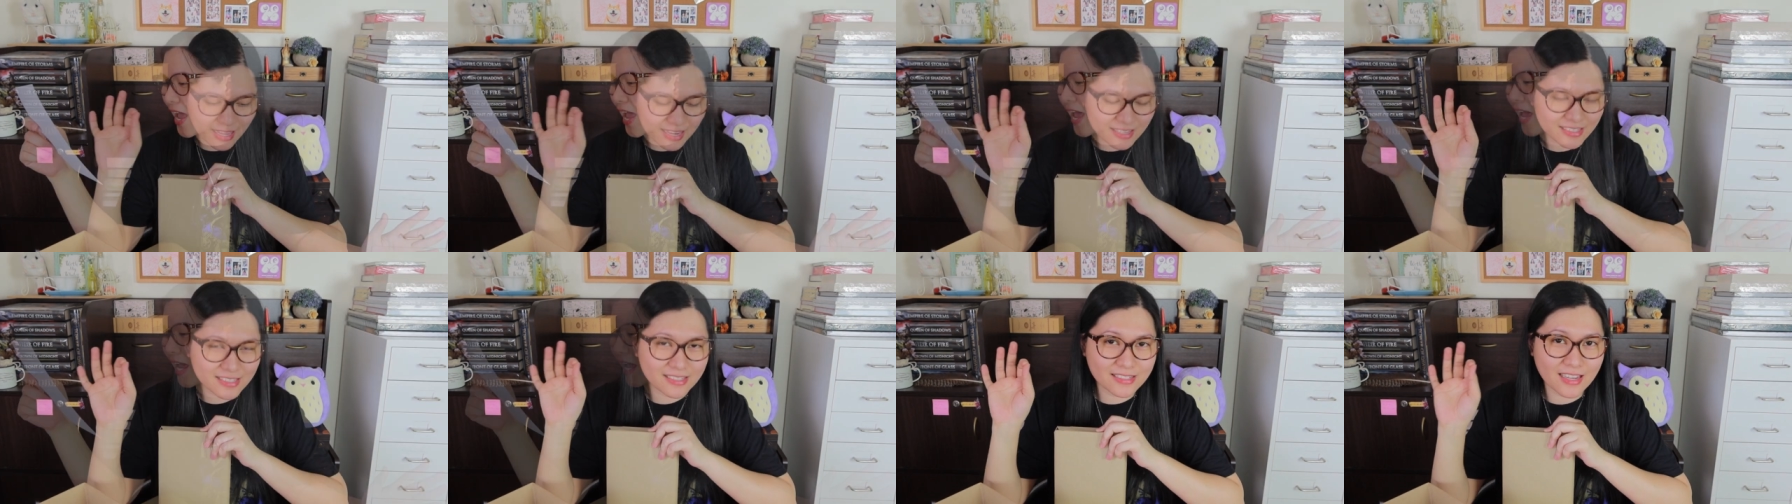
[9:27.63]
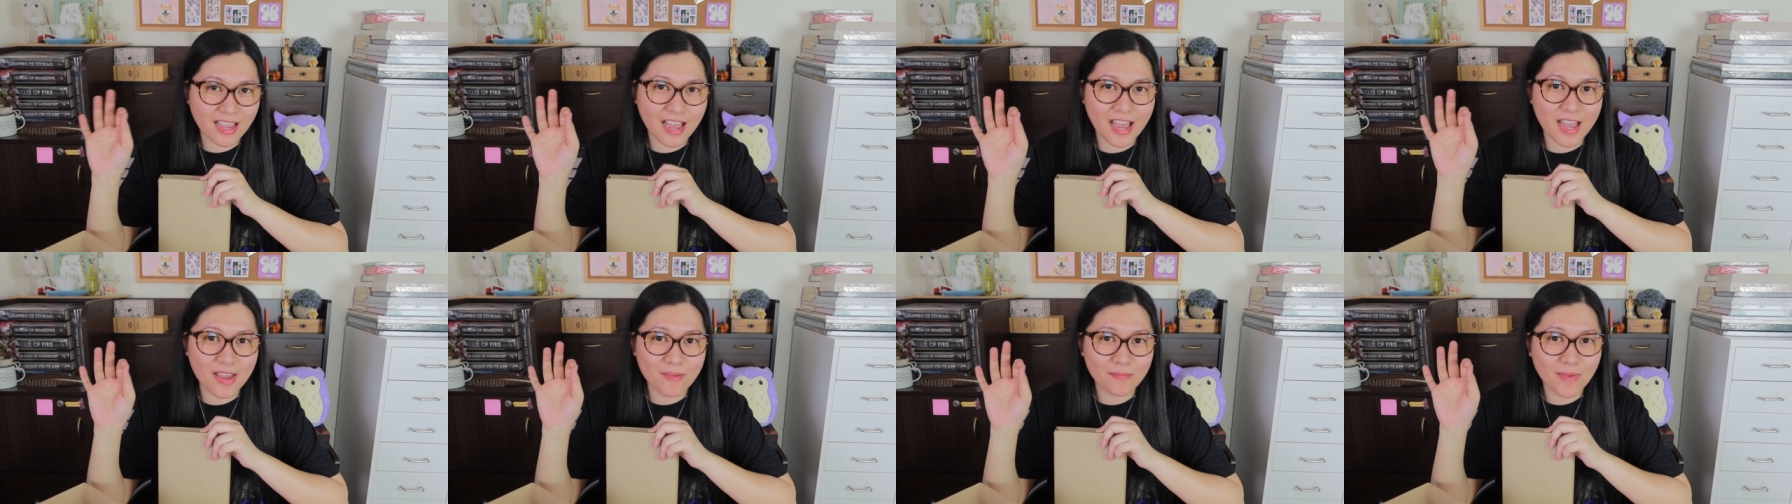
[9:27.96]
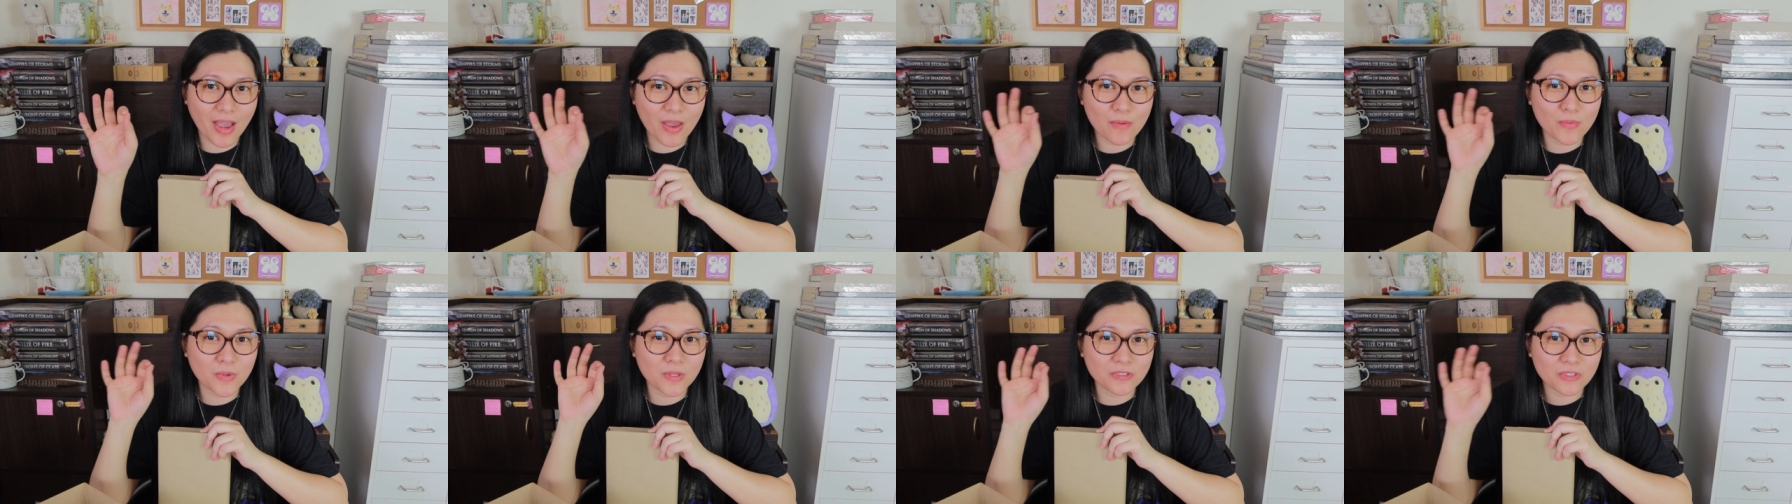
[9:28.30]
Next
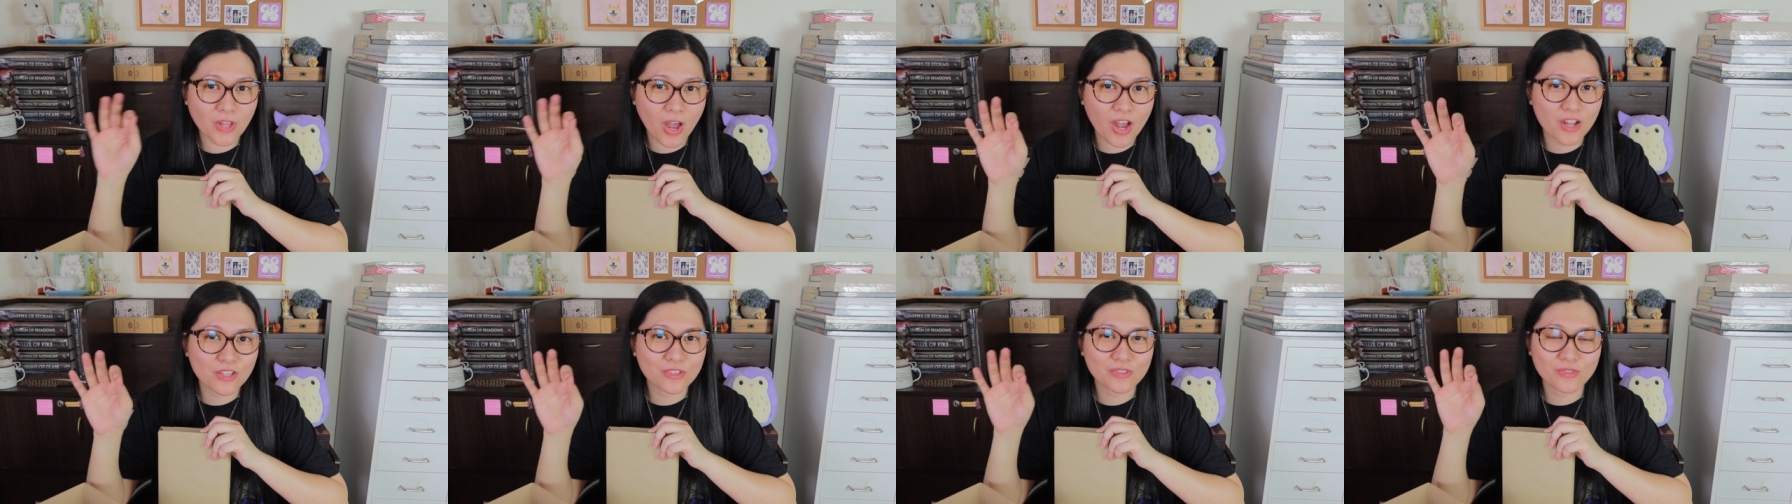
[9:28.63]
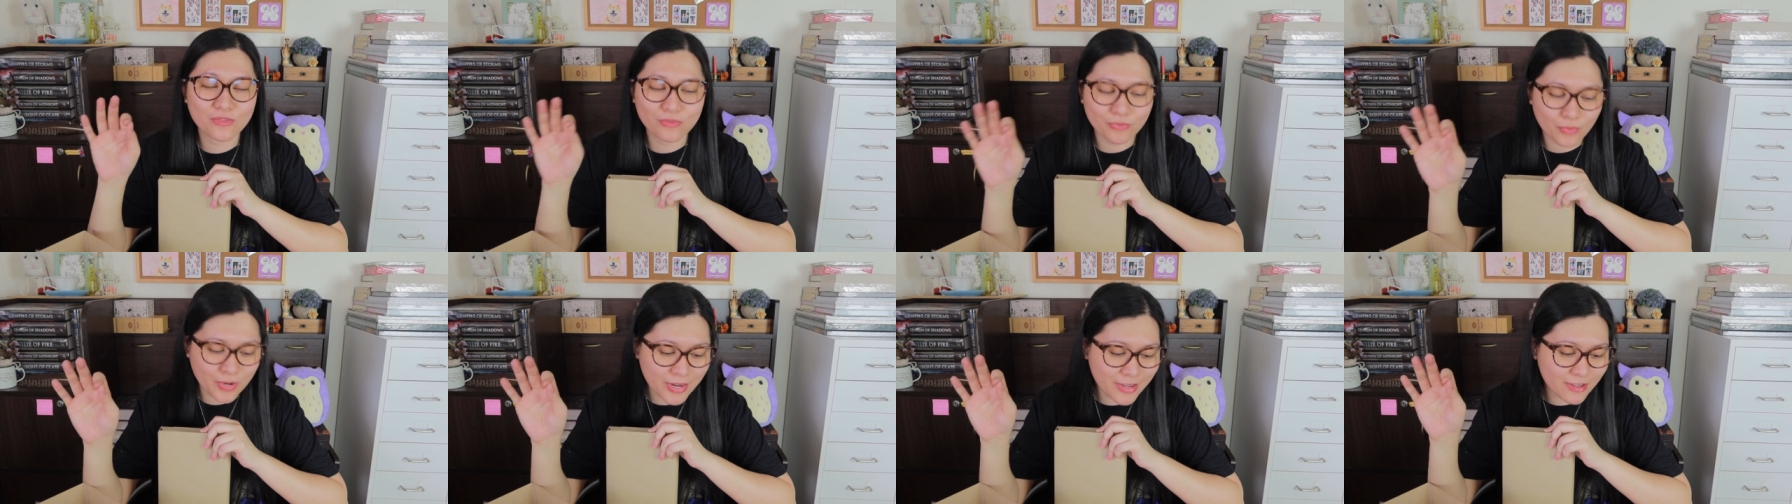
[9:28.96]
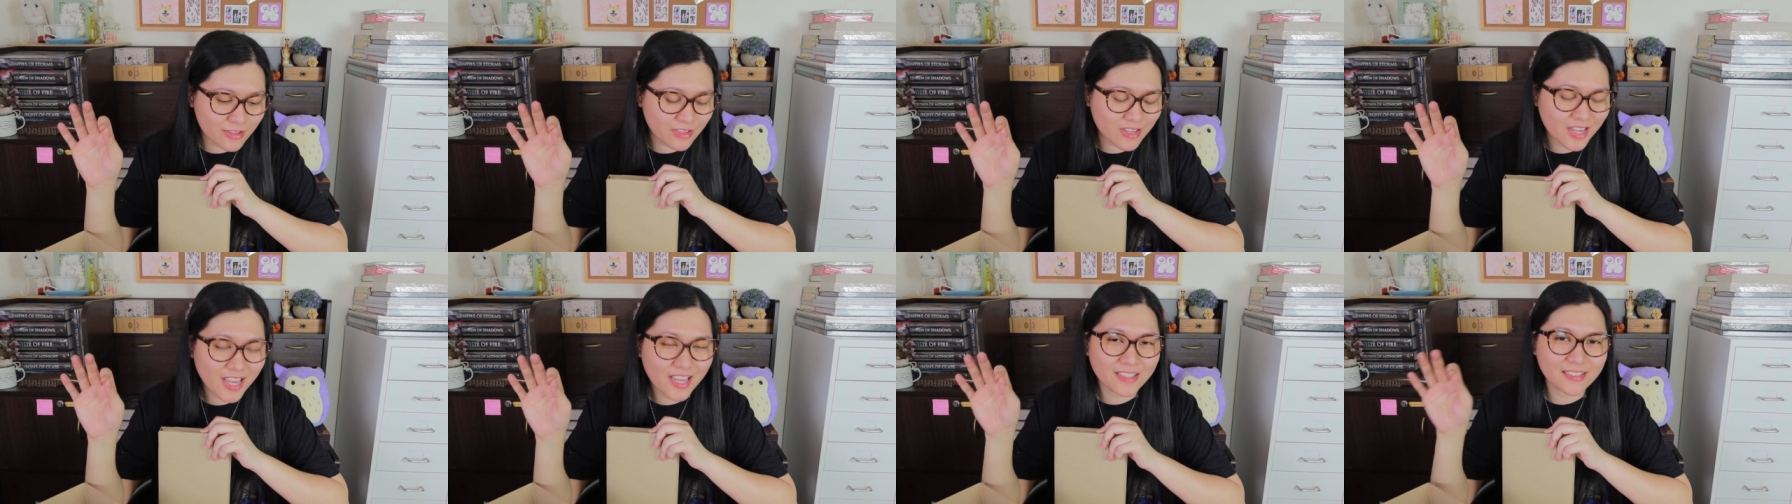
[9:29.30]
time, I will not
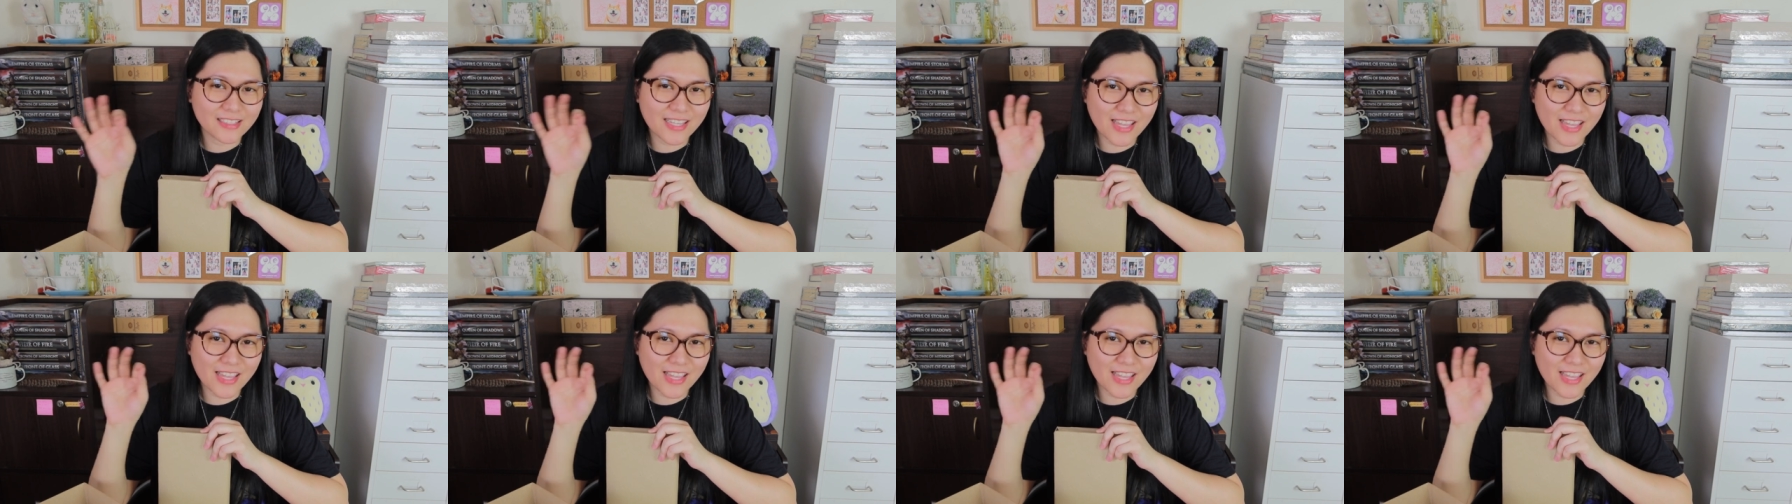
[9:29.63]
read